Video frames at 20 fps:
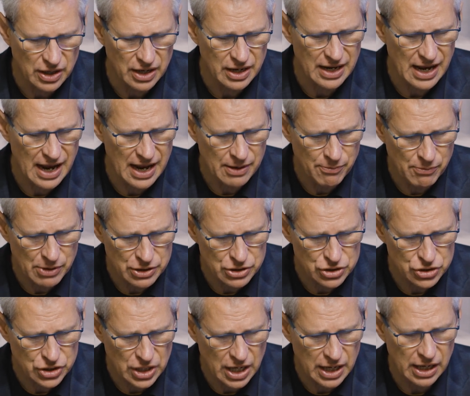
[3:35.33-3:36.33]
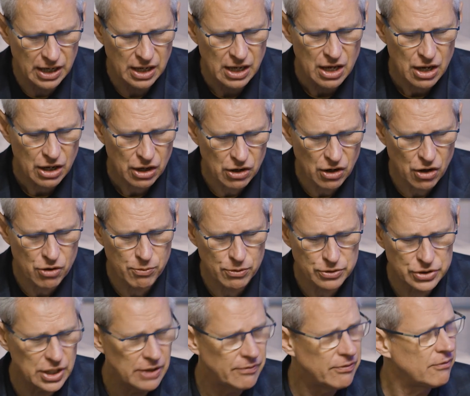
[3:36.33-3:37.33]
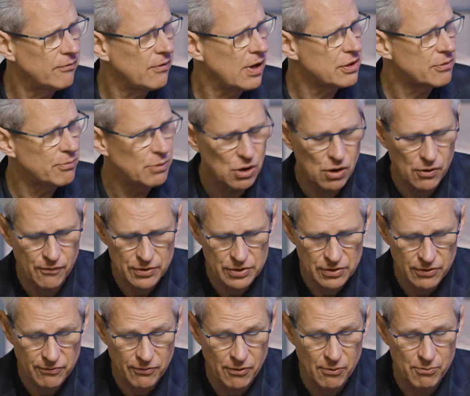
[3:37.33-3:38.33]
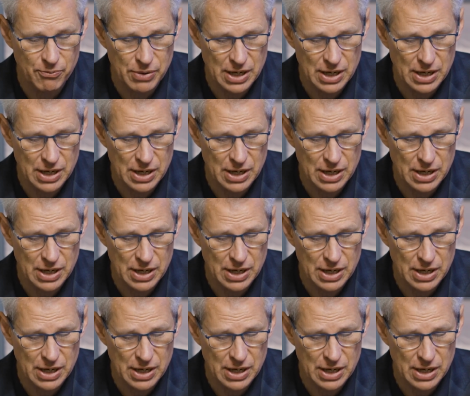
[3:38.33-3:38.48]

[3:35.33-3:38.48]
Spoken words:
And Edmund Shing, Global Chief Investment Officer from